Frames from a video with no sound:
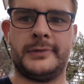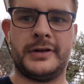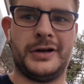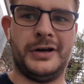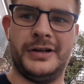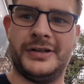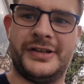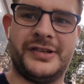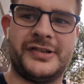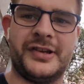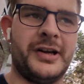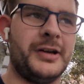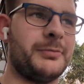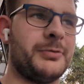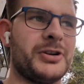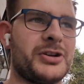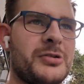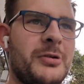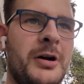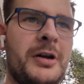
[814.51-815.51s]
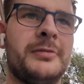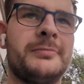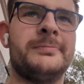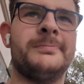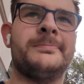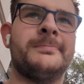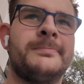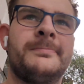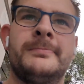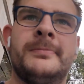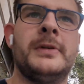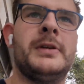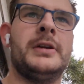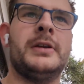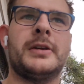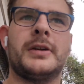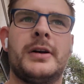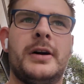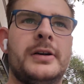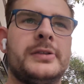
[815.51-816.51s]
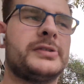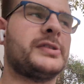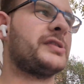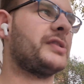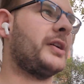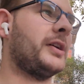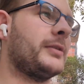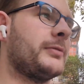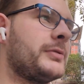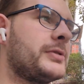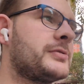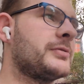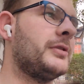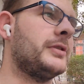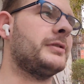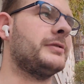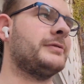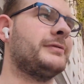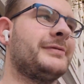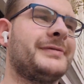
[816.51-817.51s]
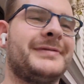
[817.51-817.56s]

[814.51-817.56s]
Can't decide which one. Can't decide which one.